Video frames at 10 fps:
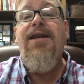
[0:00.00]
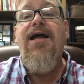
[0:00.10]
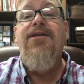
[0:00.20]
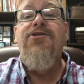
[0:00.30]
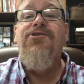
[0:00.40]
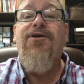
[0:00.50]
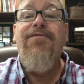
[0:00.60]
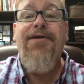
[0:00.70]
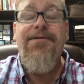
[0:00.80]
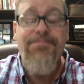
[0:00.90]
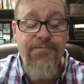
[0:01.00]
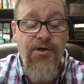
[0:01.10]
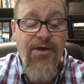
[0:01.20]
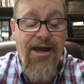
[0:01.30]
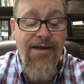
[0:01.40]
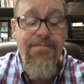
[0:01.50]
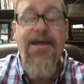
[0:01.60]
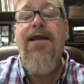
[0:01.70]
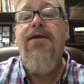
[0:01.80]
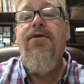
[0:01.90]
deserve it. Okay,
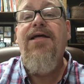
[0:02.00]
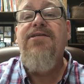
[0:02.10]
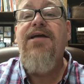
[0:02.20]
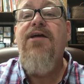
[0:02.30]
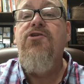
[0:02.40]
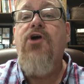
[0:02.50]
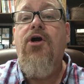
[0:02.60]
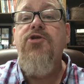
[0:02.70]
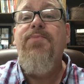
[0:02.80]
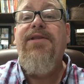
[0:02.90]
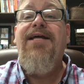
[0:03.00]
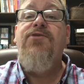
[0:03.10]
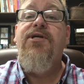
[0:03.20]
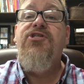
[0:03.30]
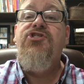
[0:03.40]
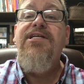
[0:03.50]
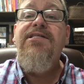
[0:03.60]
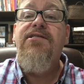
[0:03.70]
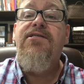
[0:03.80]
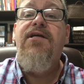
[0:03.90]
and I know that sounds harsh, but that's what
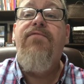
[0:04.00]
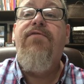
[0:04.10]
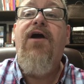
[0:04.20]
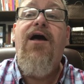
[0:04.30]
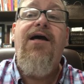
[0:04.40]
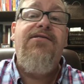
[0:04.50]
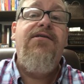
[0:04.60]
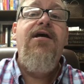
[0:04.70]
Jesus did for us.